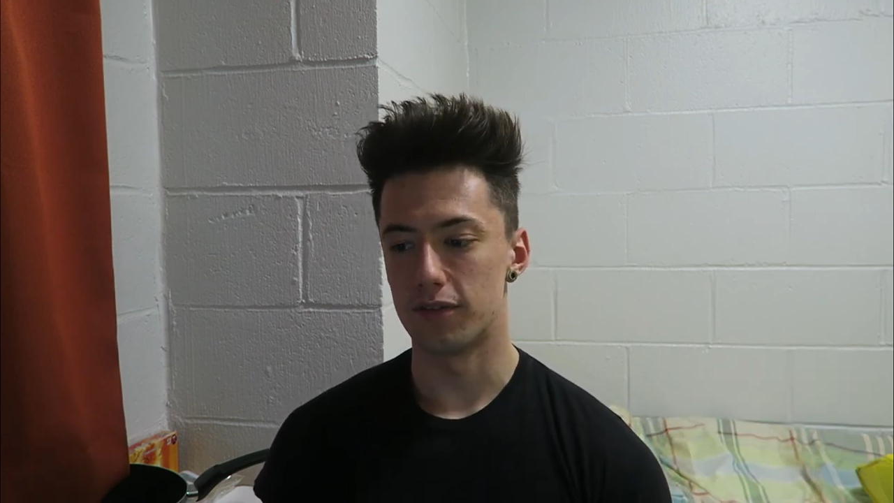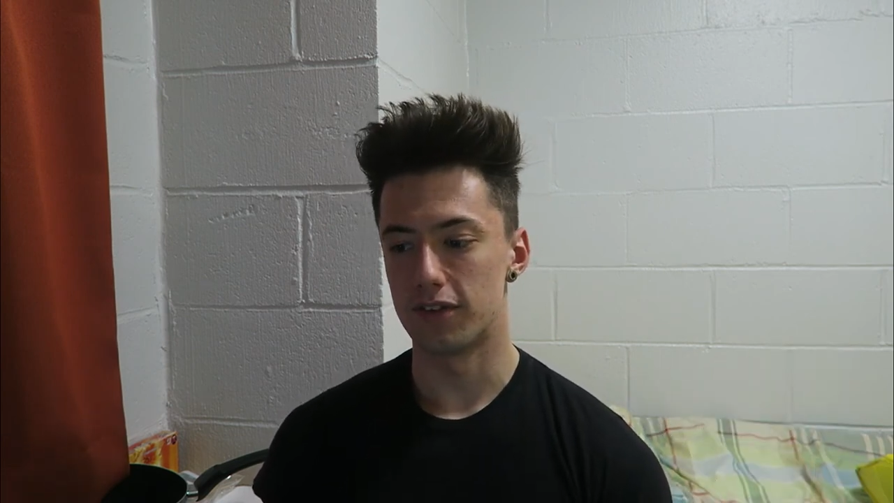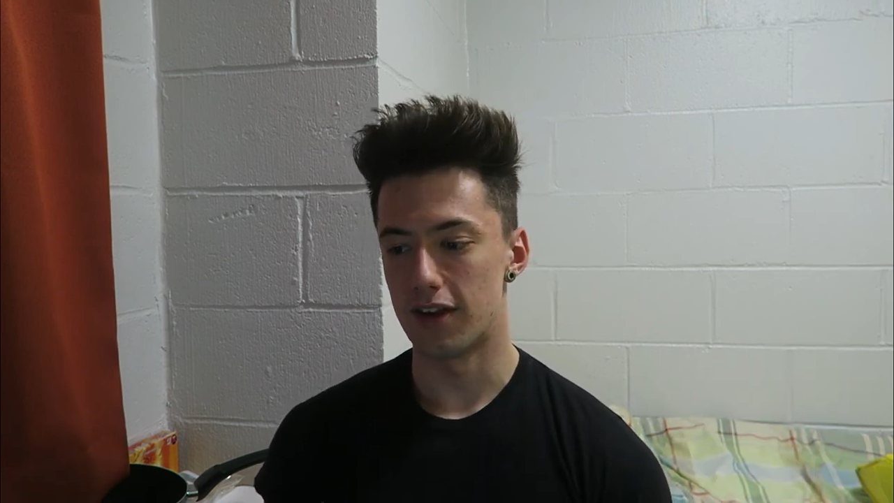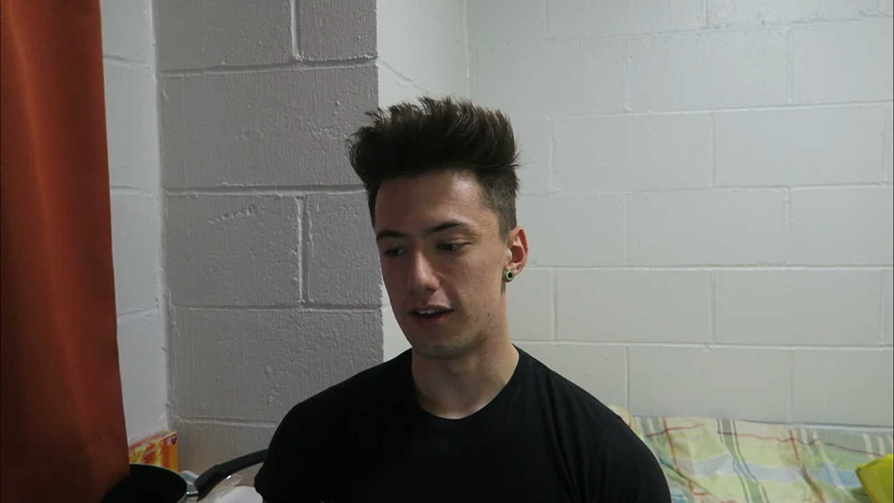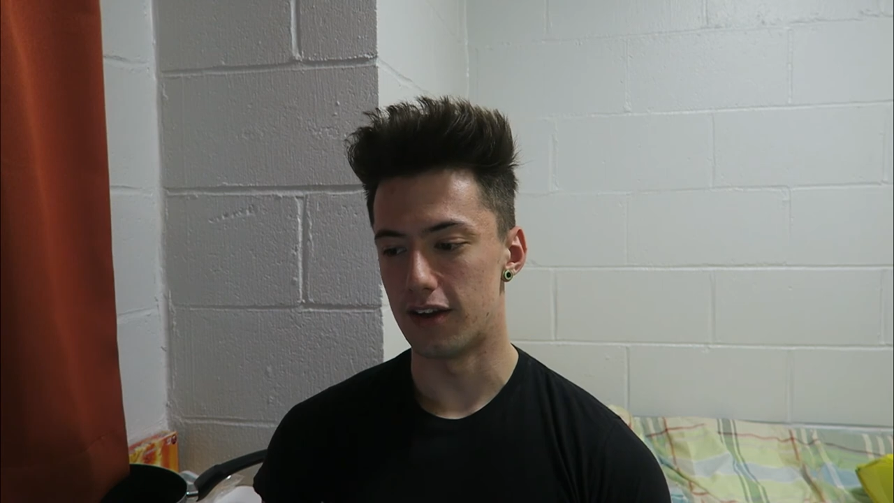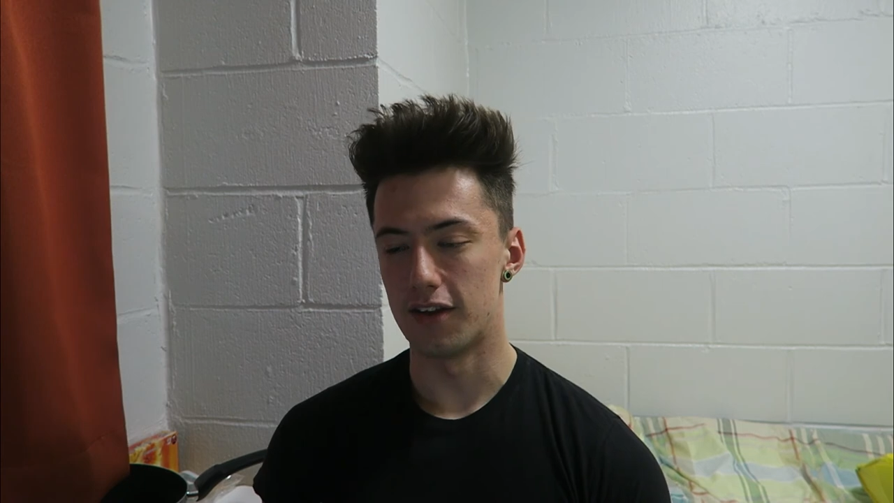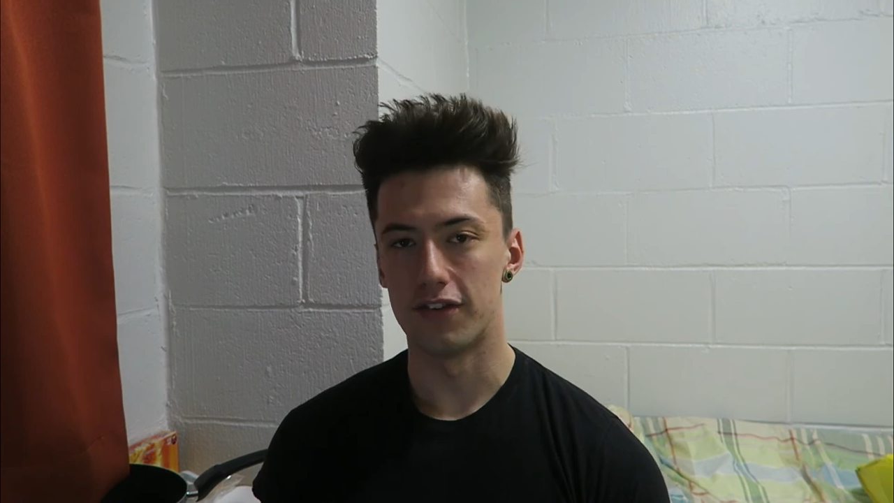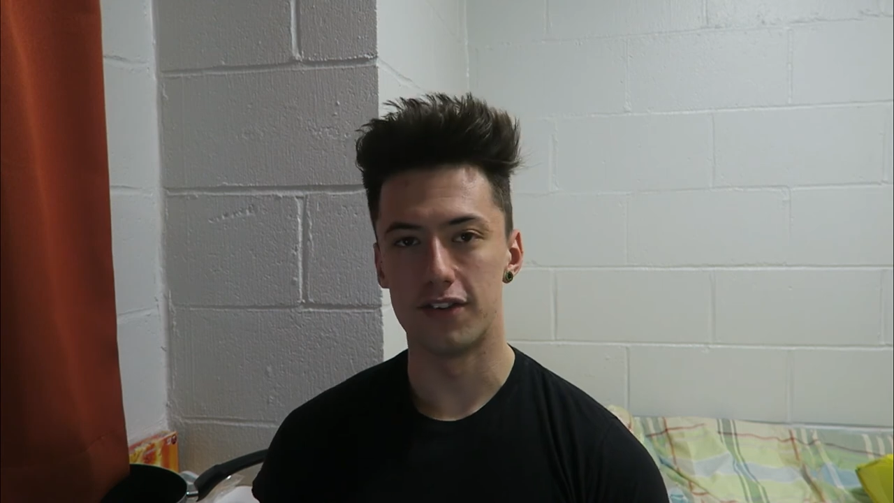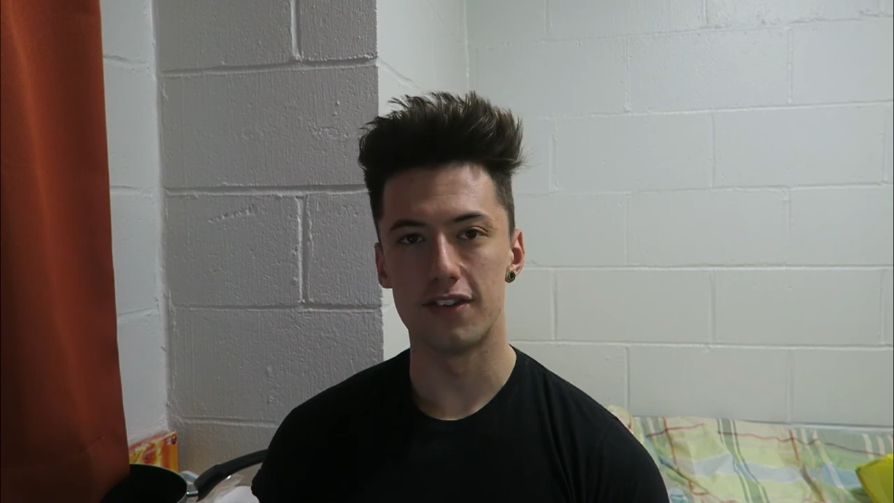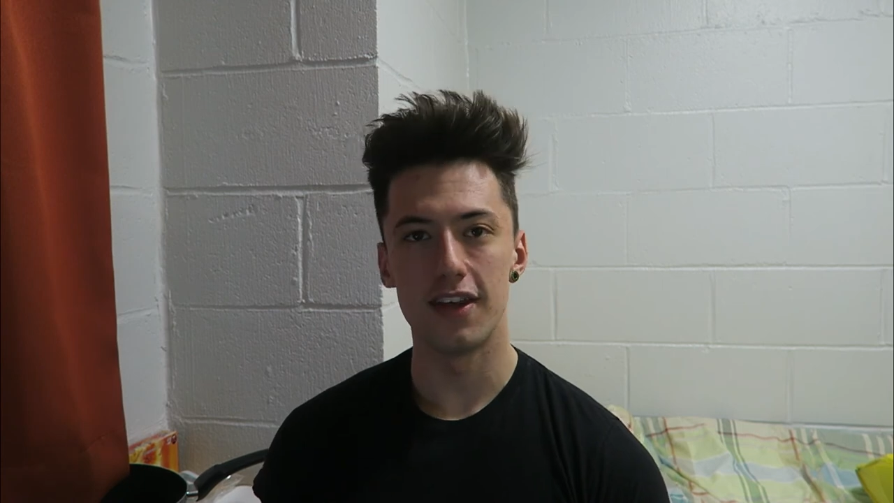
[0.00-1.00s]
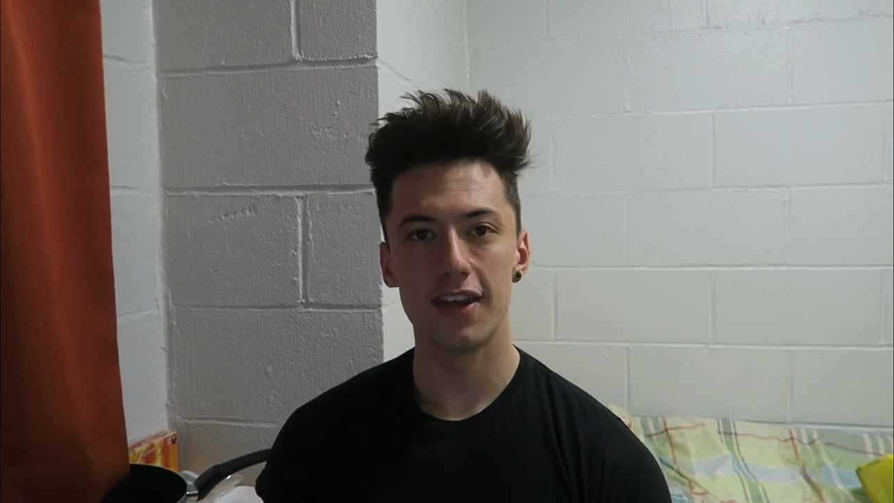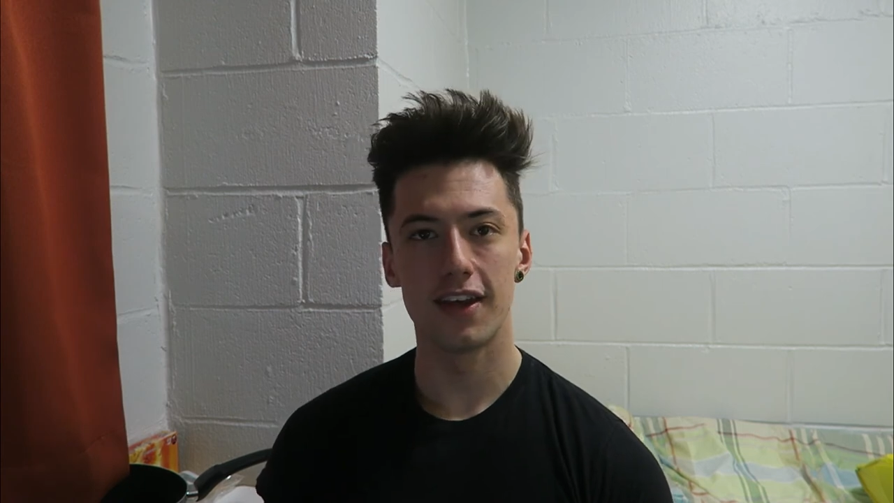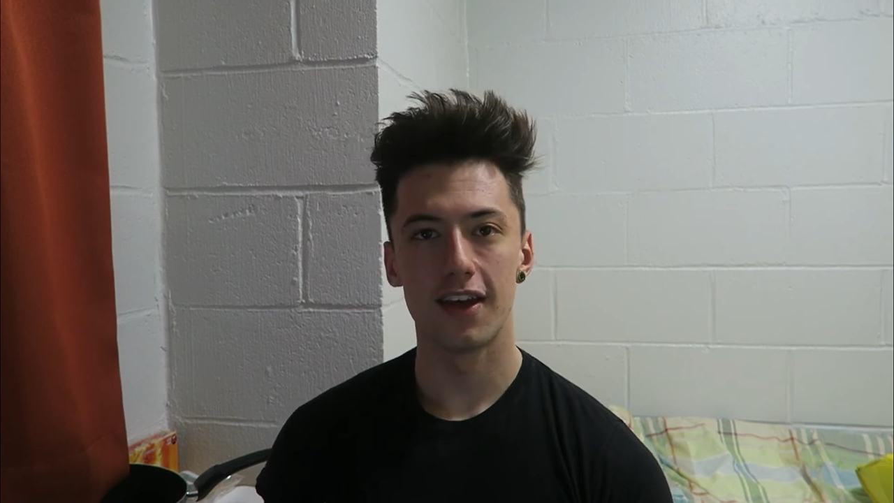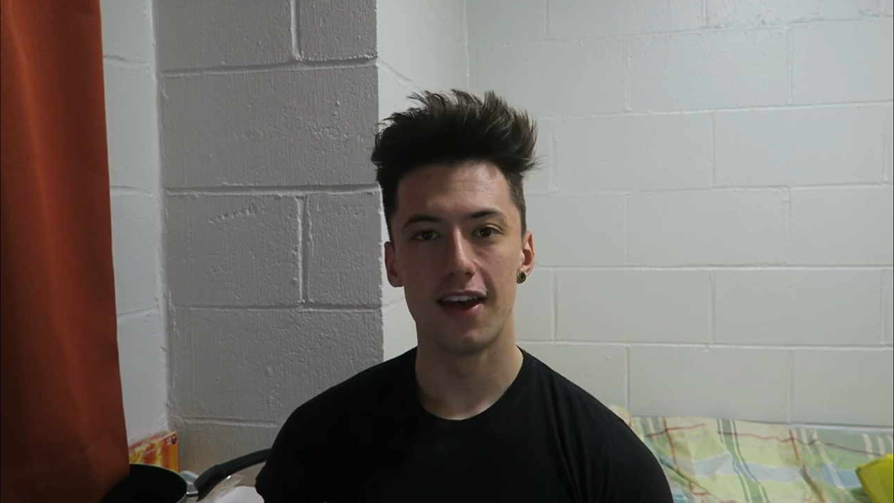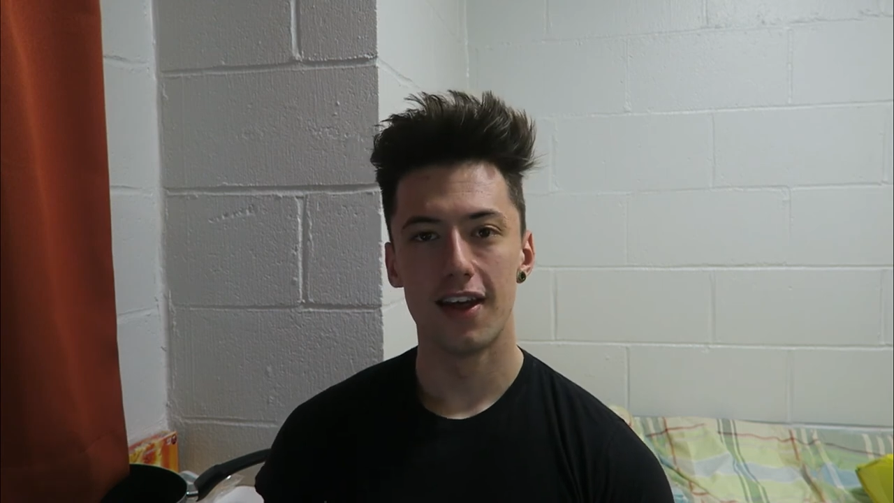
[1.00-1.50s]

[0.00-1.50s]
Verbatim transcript: say a physique